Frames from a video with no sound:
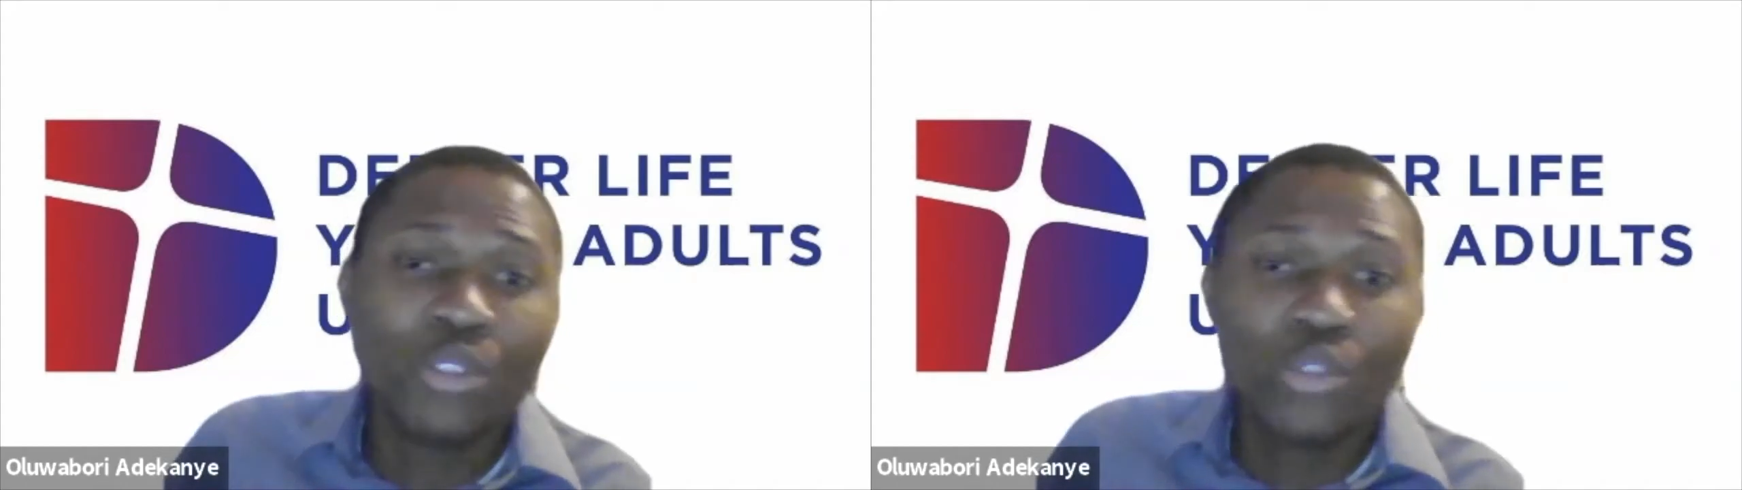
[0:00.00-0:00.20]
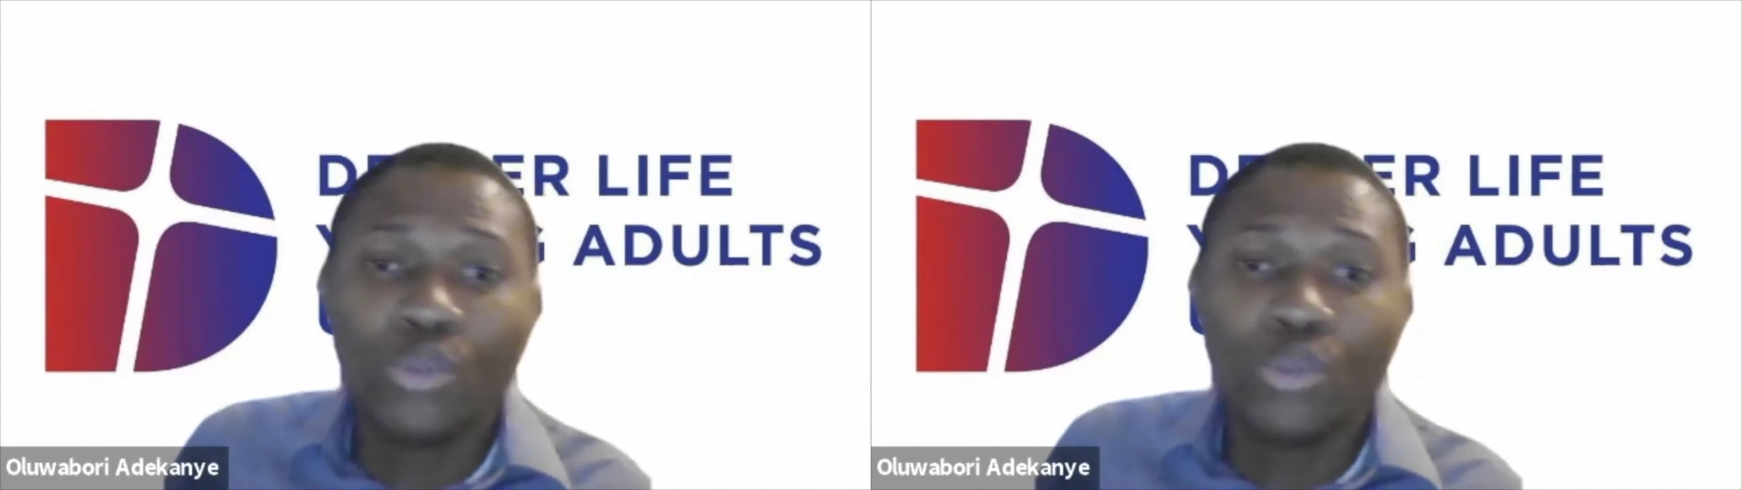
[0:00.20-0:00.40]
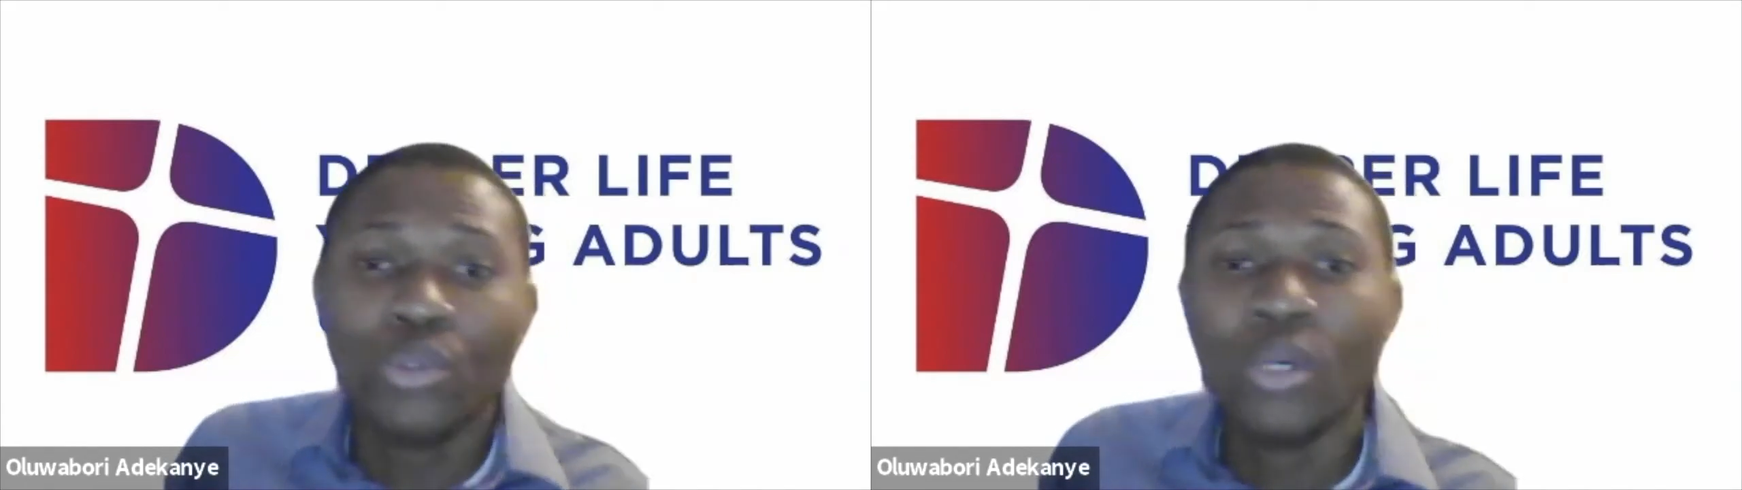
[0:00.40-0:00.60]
Jew